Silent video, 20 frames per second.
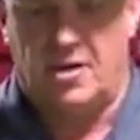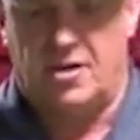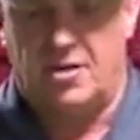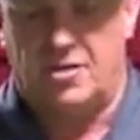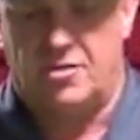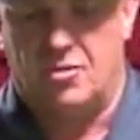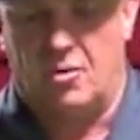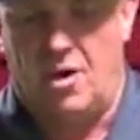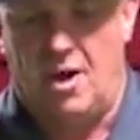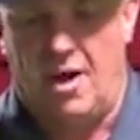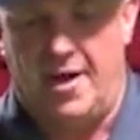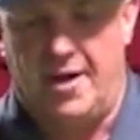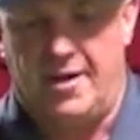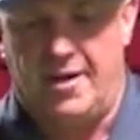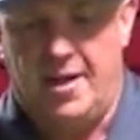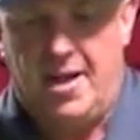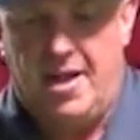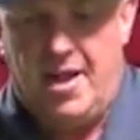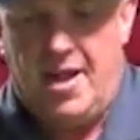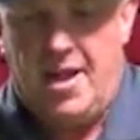intertwined.
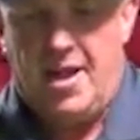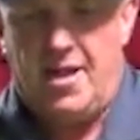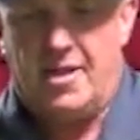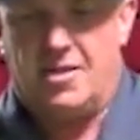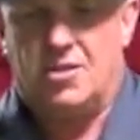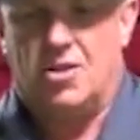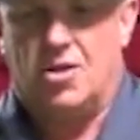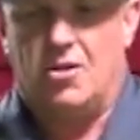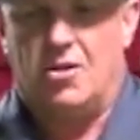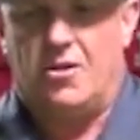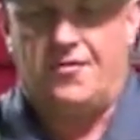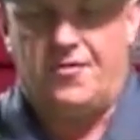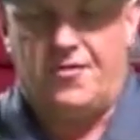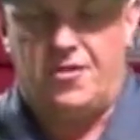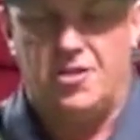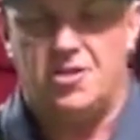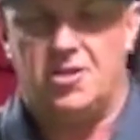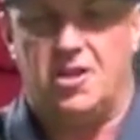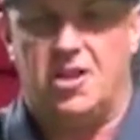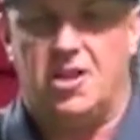And so the
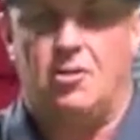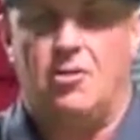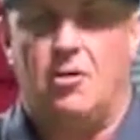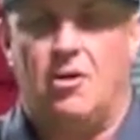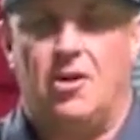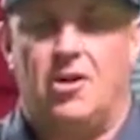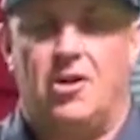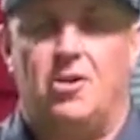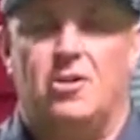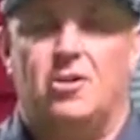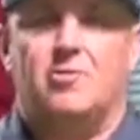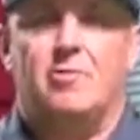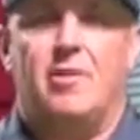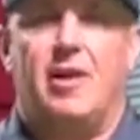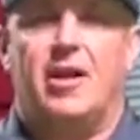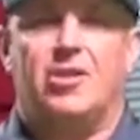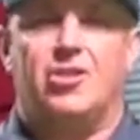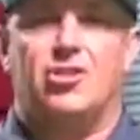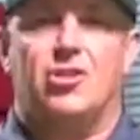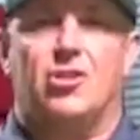first thing you want to do is
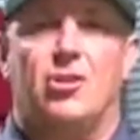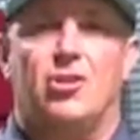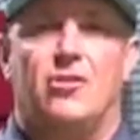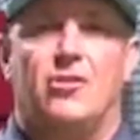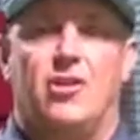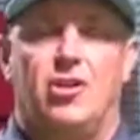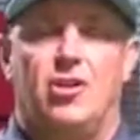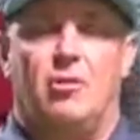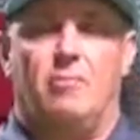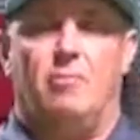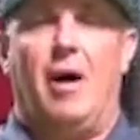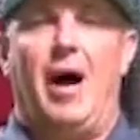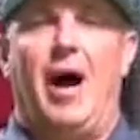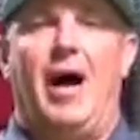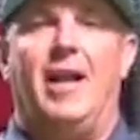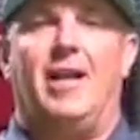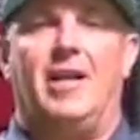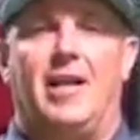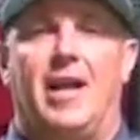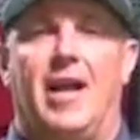make sure that your
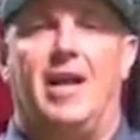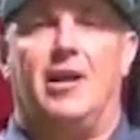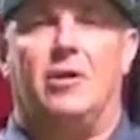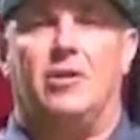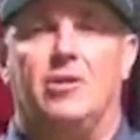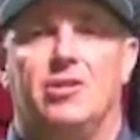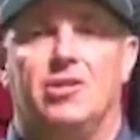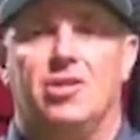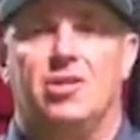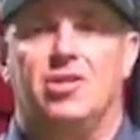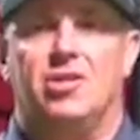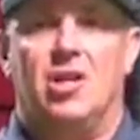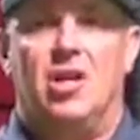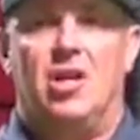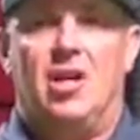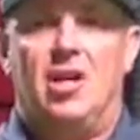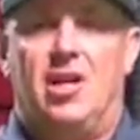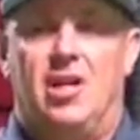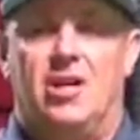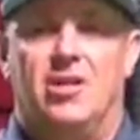body language is
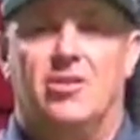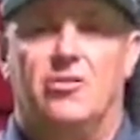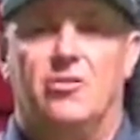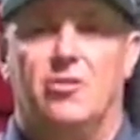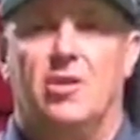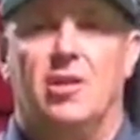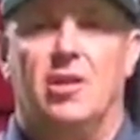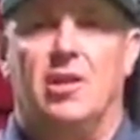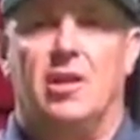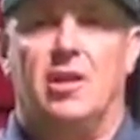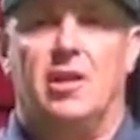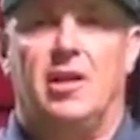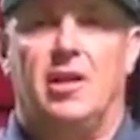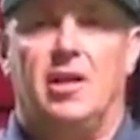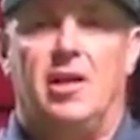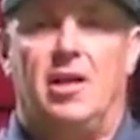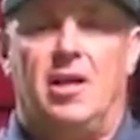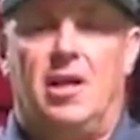really